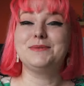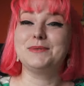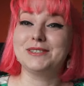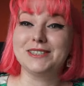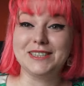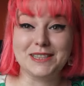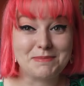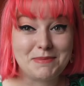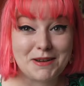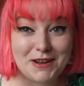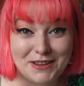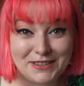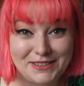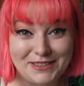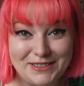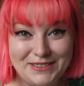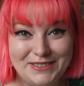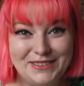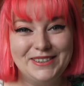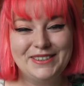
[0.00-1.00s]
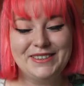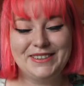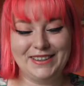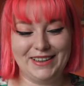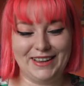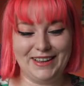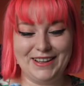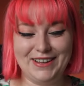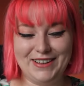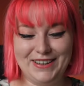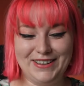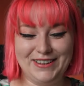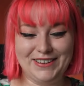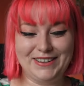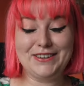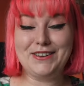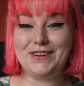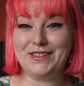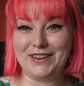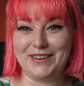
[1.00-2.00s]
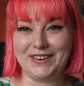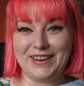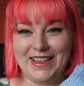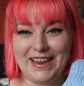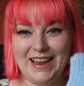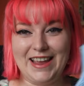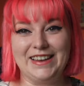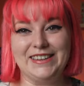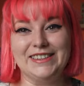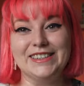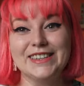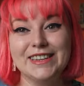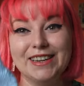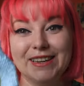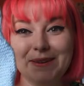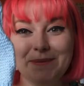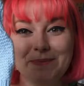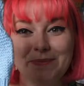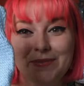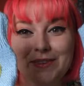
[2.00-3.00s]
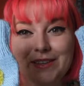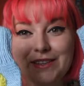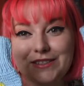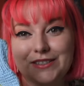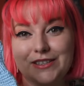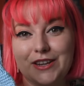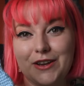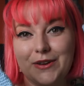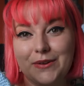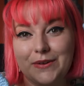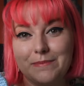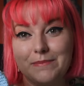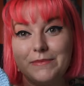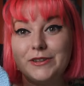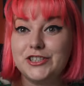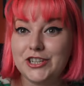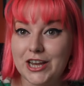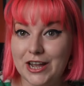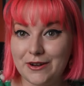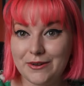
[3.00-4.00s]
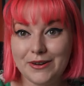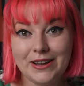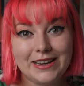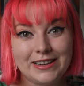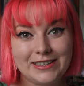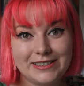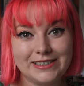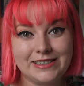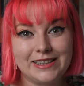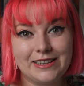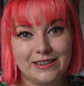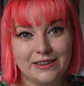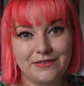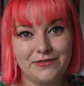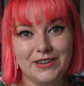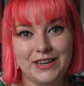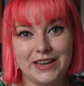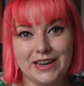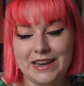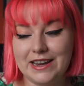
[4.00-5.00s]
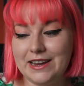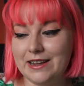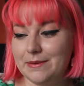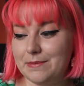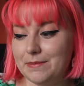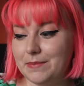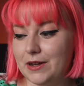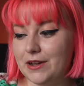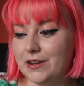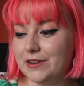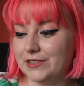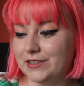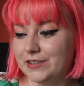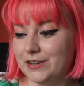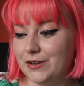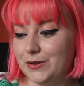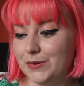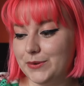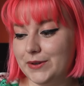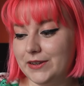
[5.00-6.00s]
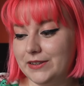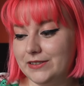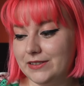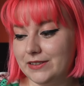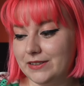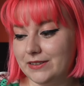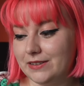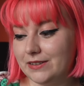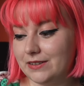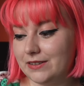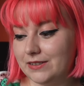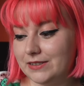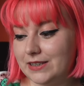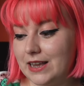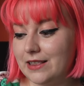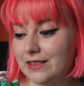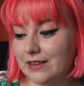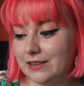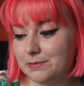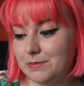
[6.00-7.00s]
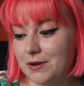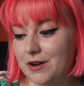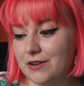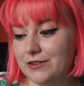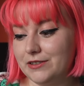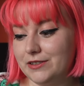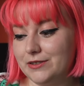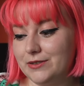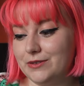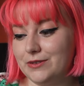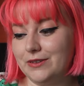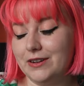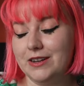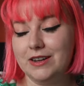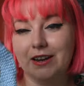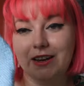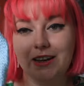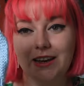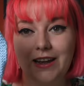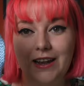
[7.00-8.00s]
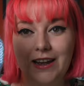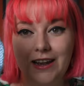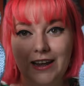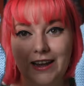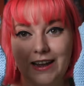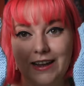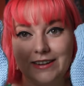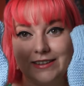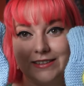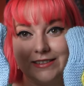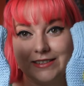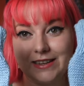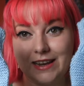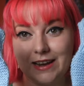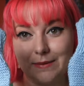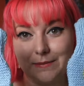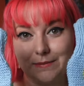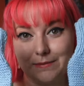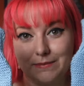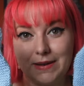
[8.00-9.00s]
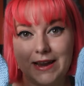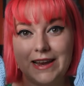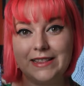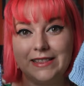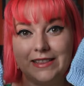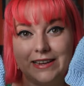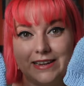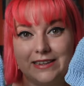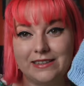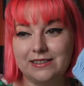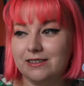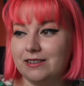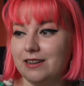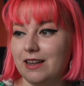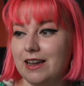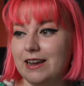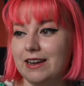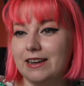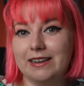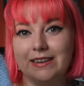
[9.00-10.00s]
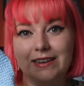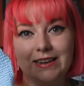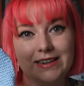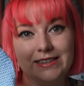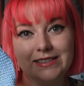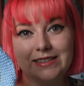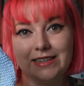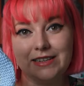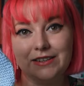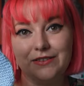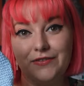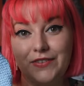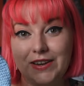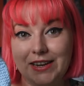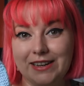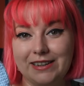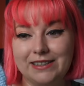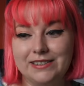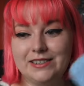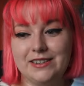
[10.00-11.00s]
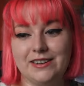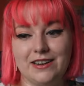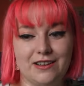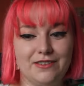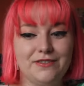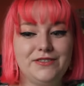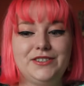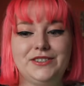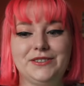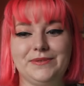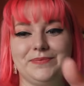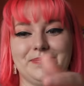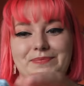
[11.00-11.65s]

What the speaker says: in the parcel. Got there in the end. So Michelle is the lovely person who has sent this parcel and has made these like knitted fingerless gloves